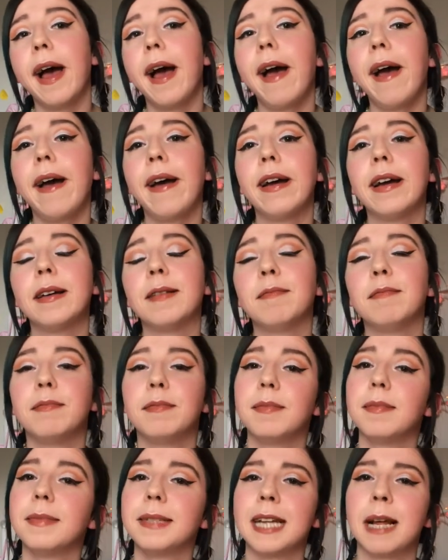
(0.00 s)

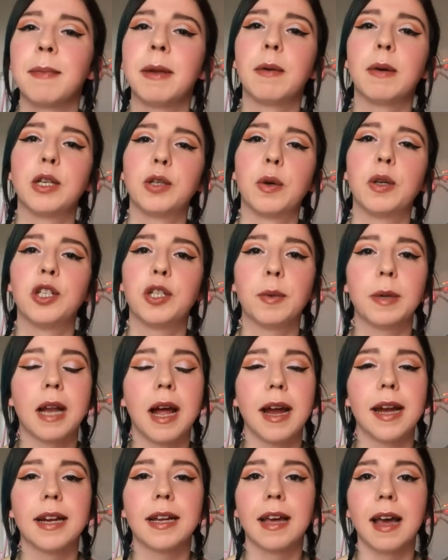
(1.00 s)
Tell me which ones you would
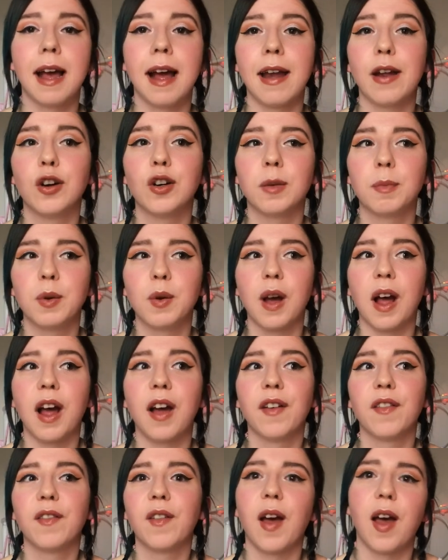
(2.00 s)
like and I hope you
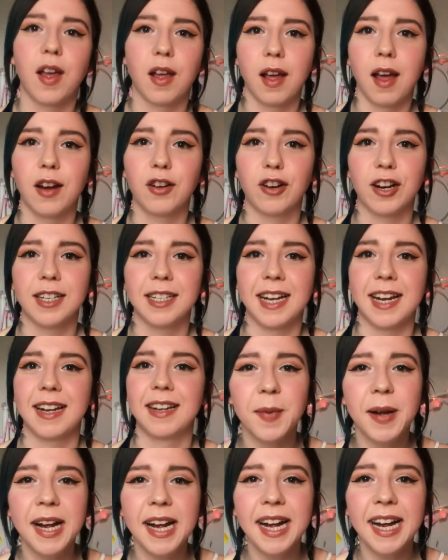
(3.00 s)
have a great day.
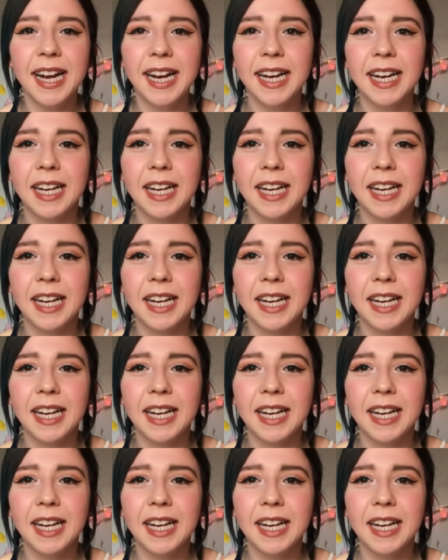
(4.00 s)
Bye!